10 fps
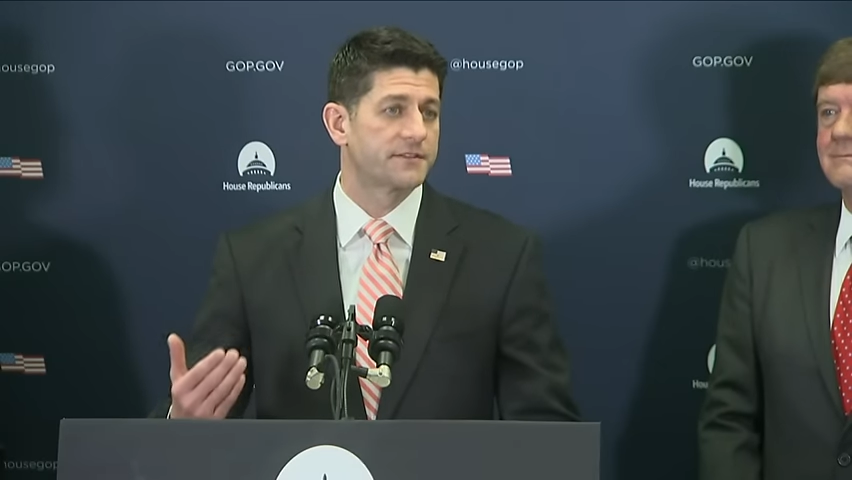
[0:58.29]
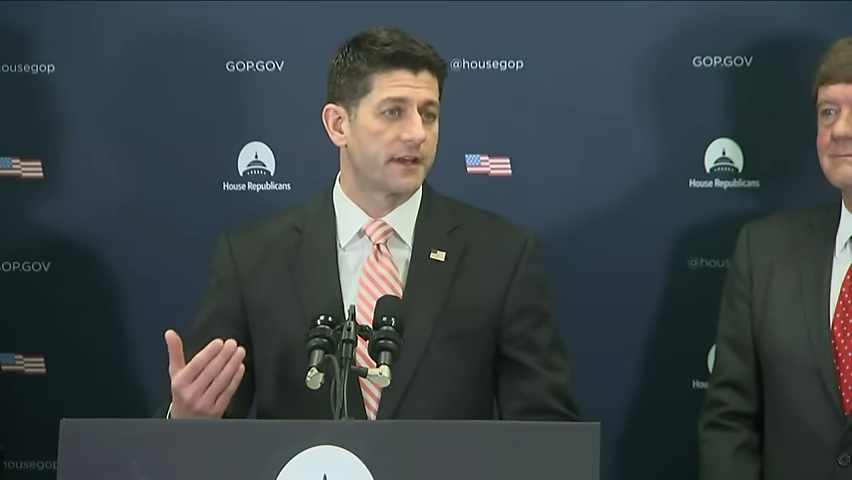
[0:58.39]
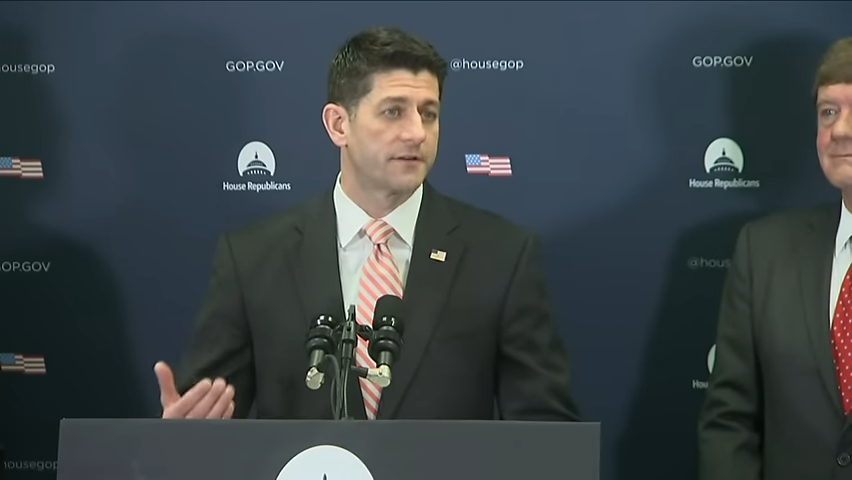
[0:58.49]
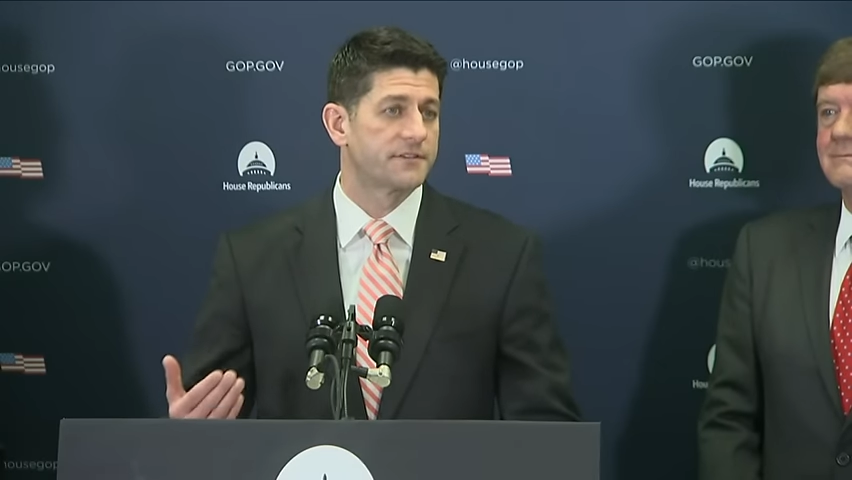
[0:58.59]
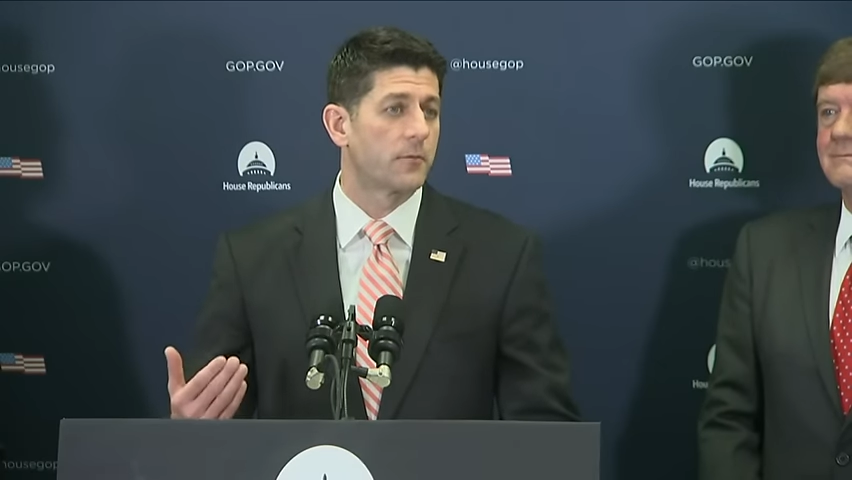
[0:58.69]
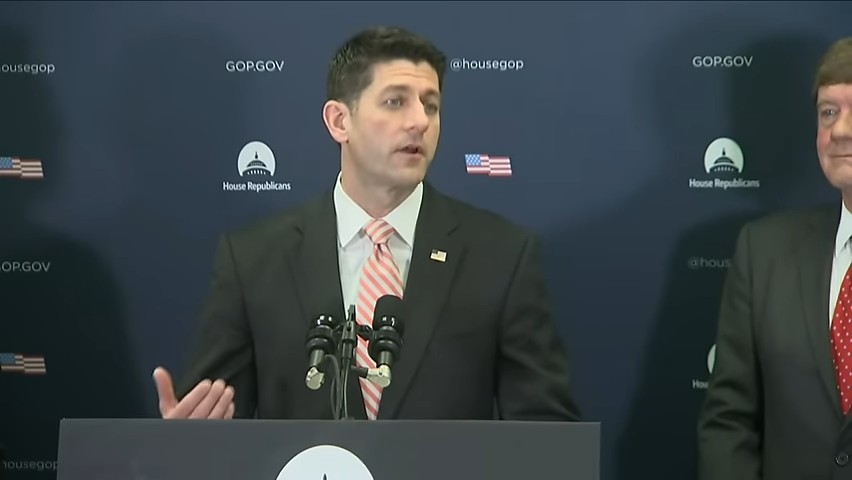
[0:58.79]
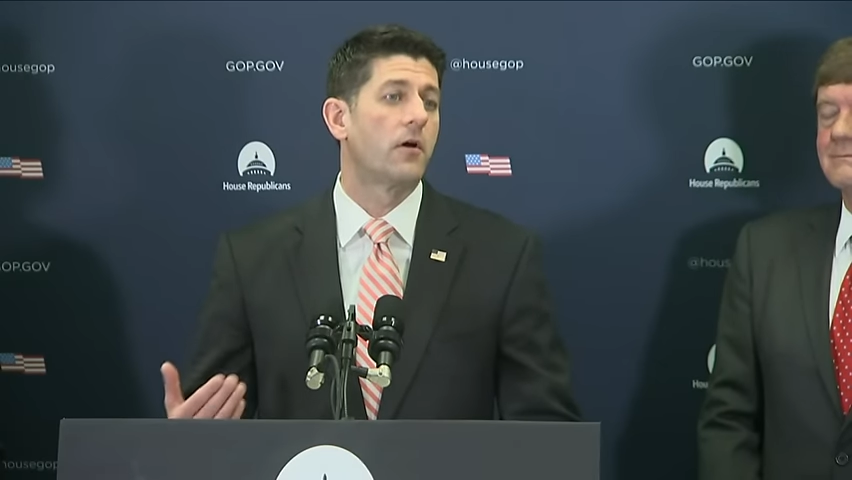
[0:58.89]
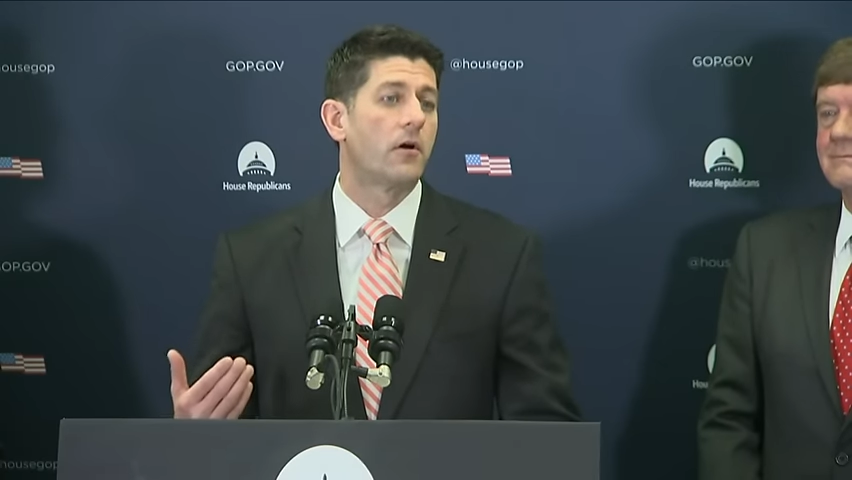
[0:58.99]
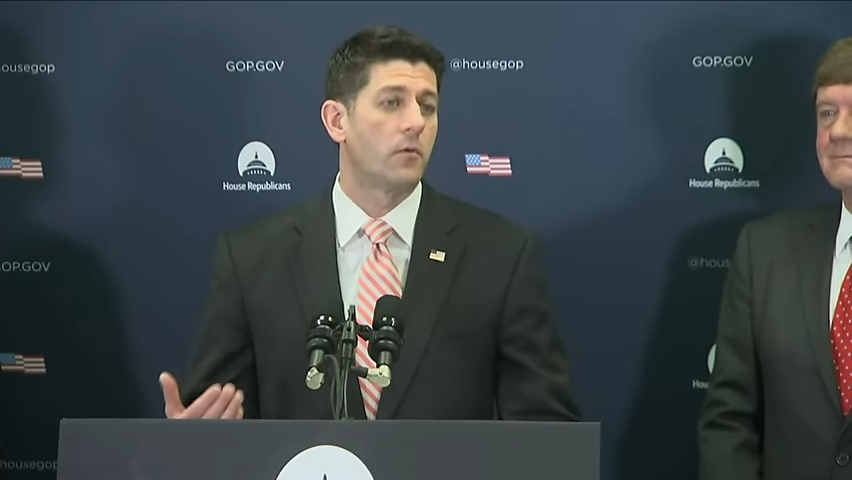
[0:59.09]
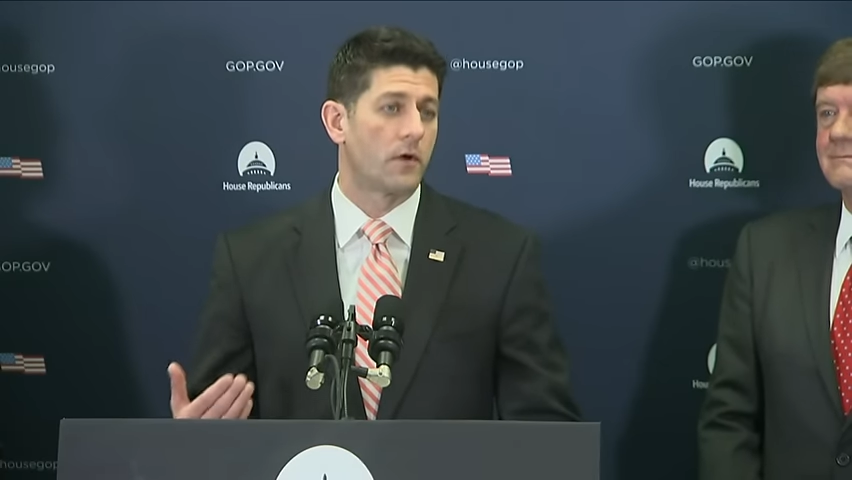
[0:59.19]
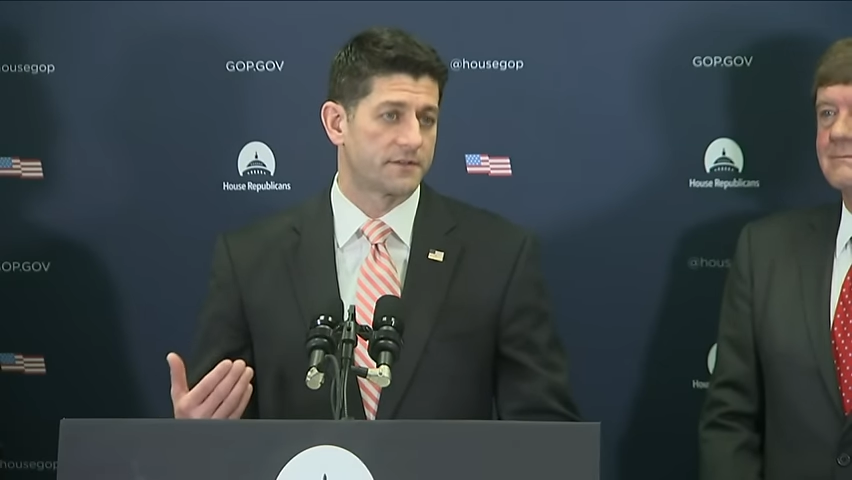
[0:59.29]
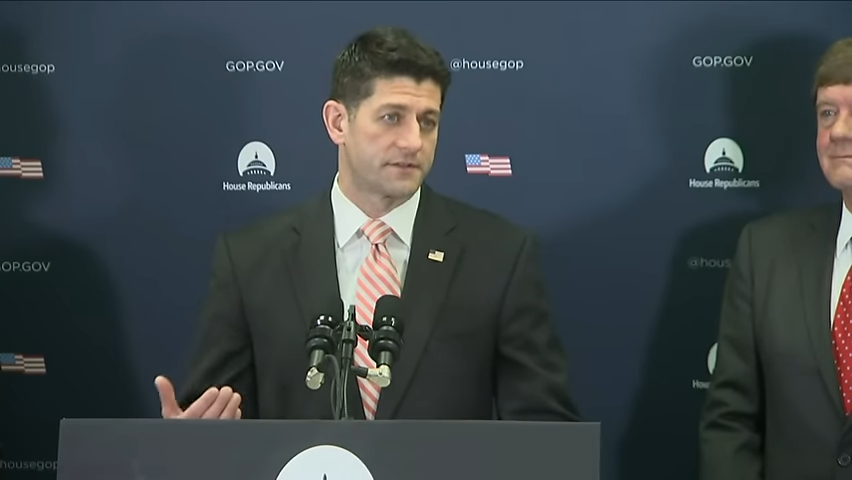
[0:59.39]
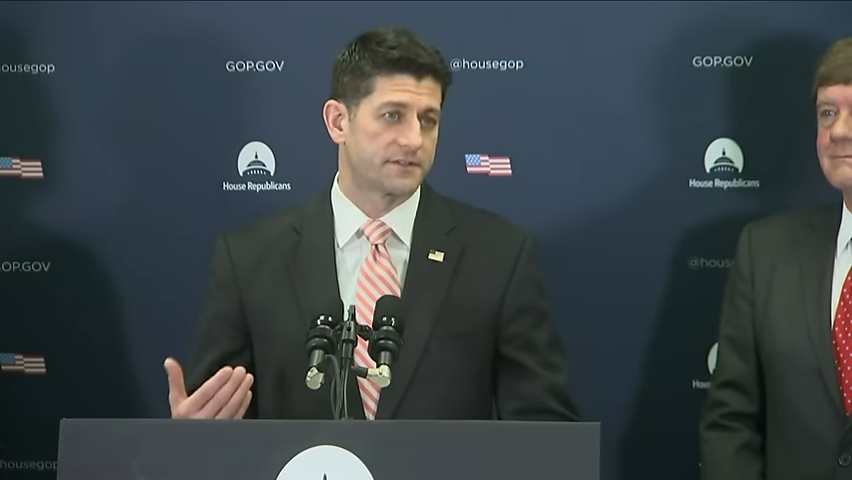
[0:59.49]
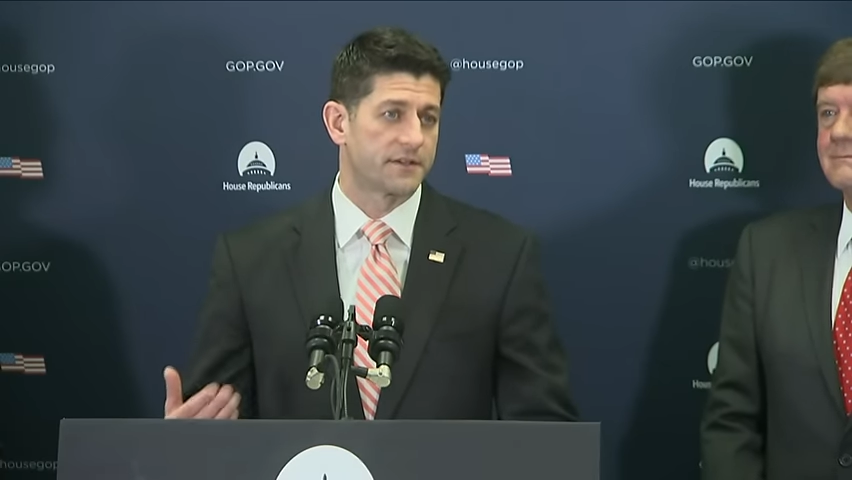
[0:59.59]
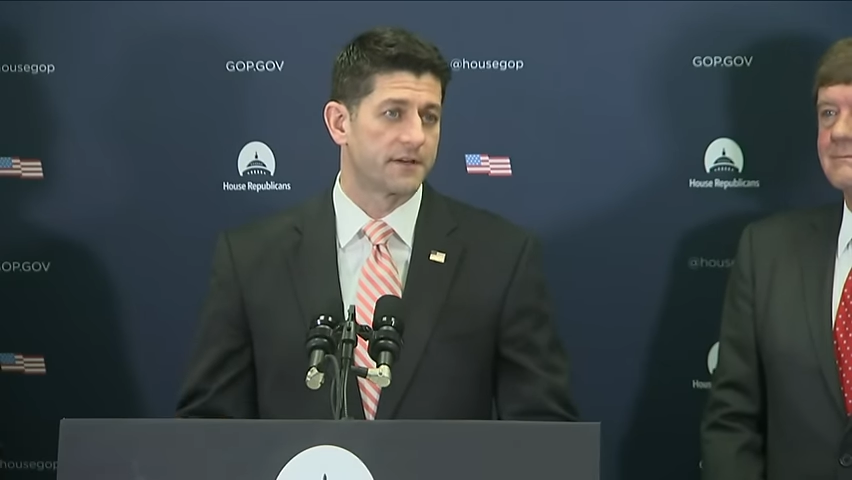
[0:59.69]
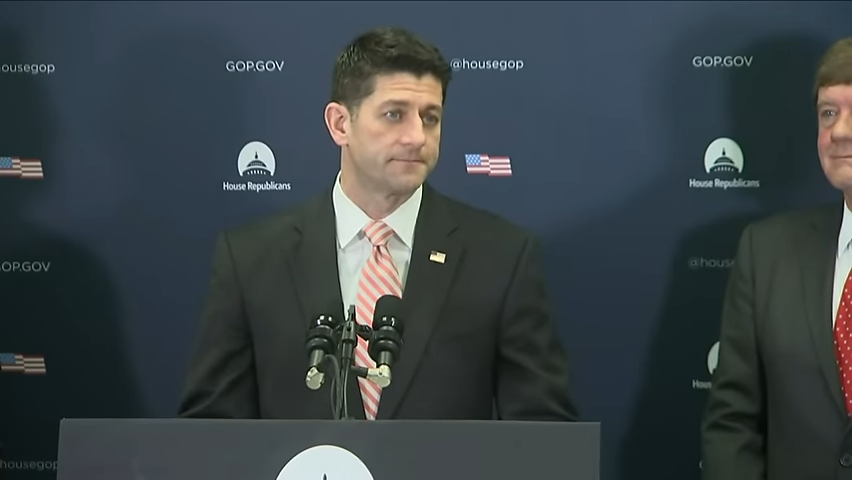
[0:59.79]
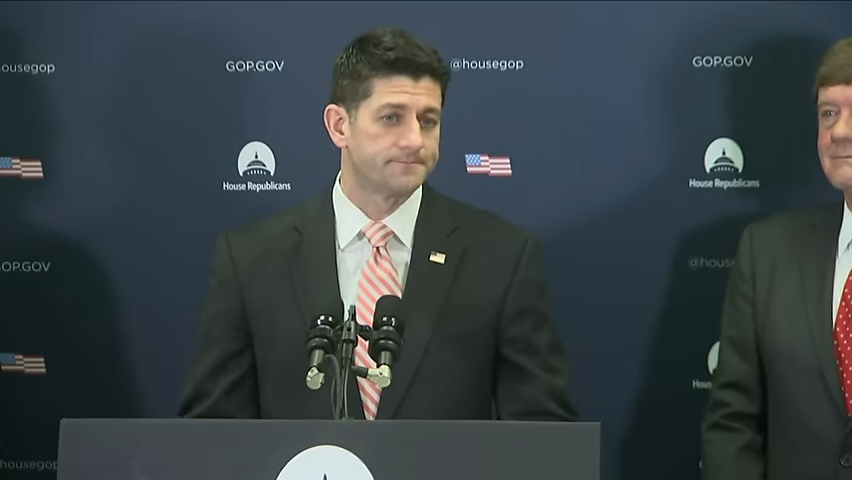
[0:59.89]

standards that we all want to see.